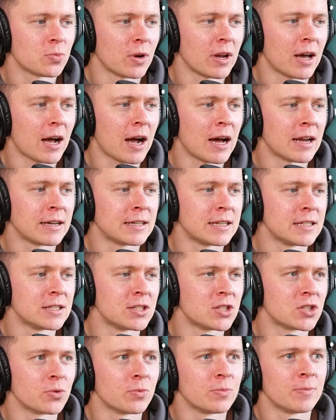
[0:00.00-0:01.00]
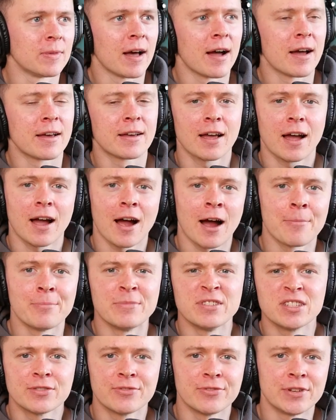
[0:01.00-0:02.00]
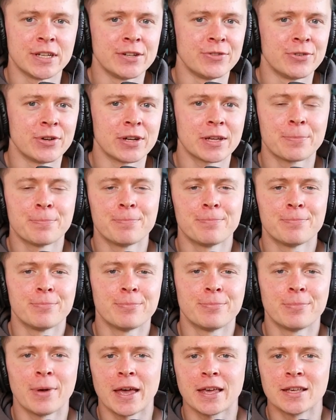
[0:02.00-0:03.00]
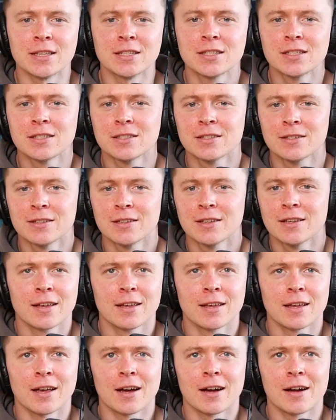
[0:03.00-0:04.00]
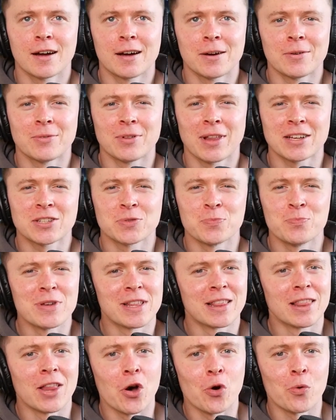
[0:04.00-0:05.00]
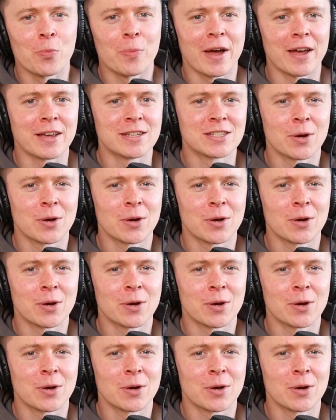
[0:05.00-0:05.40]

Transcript: want to add in some like atmospheric bass, like some mid-low bass.